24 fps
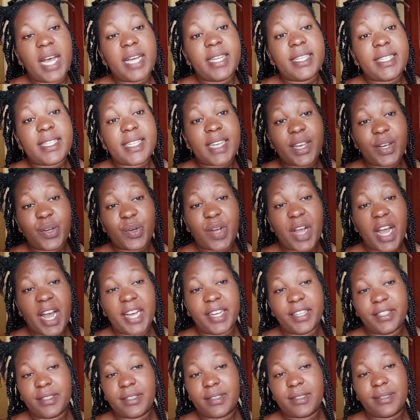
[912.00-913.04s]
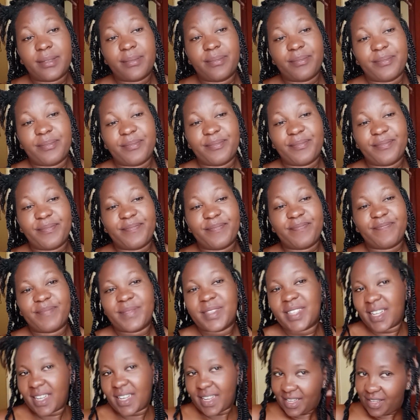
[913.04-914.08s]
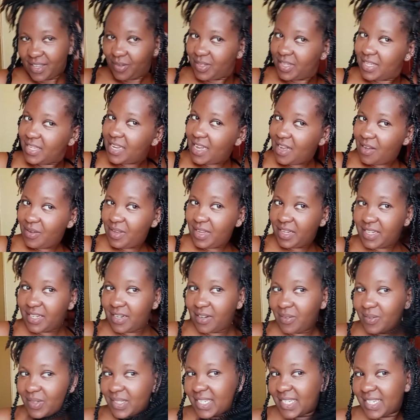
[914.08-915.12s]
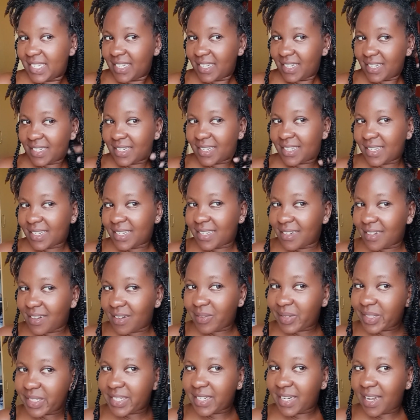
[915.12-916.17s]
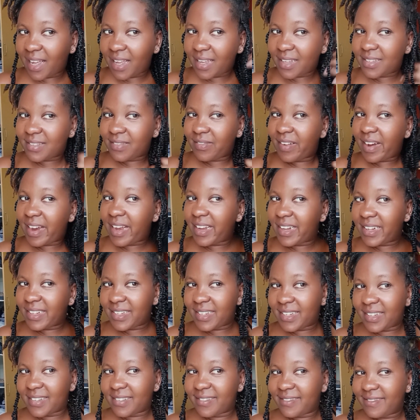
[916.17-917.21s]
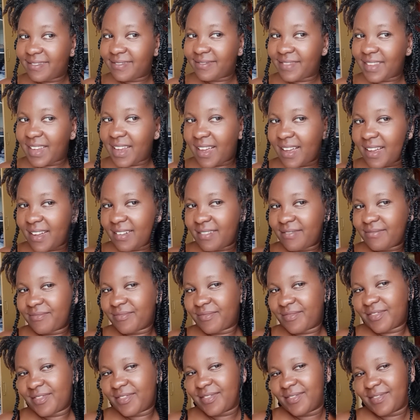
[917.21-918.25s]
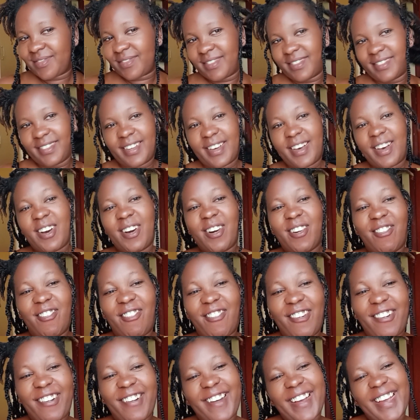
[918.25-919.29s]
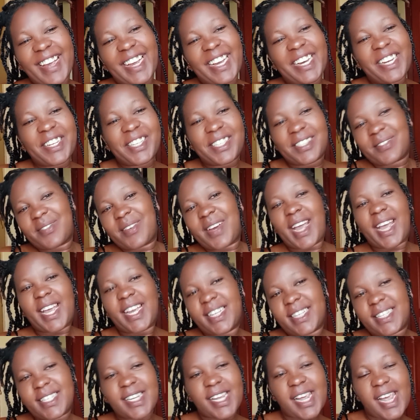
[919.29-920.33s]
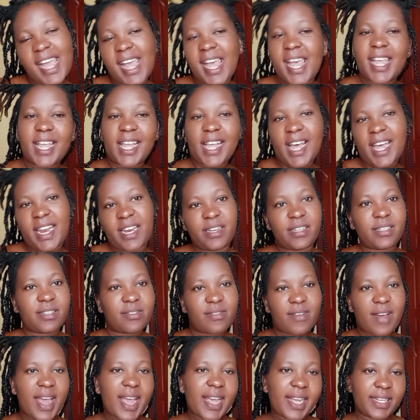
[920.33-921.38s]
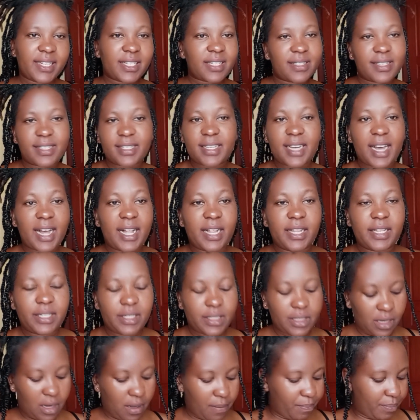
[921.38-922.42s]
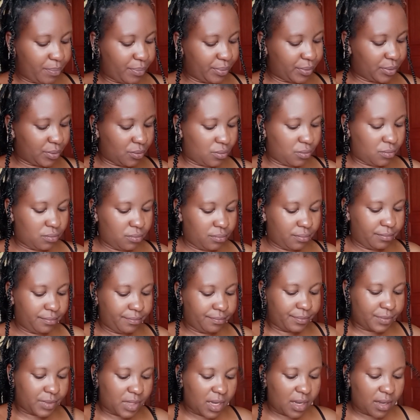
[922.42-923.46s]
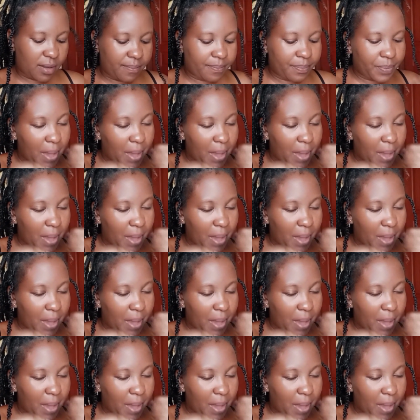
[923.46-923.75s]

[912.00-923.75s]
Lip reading: see you guys. You see how it looks neat? Looks nice, right? Yeah. Oh, I cannot wait. Cannot wait to style it up. So yeah.